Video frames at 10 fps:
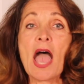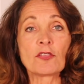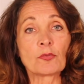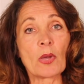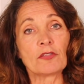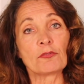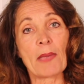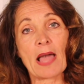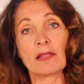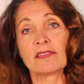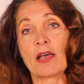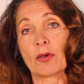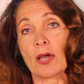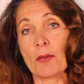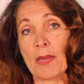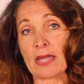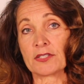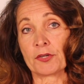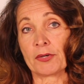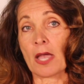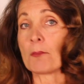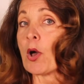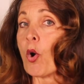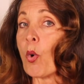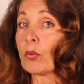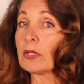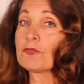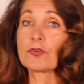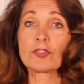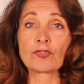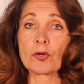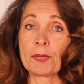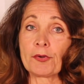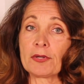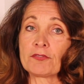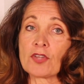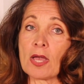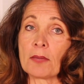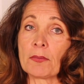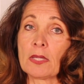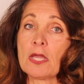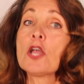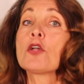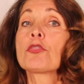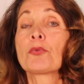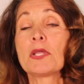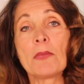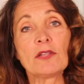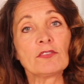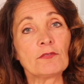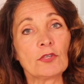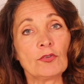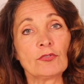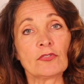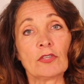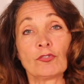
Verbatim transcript: as well as balance out gut bacteria, but only for a short period of time. Three months of use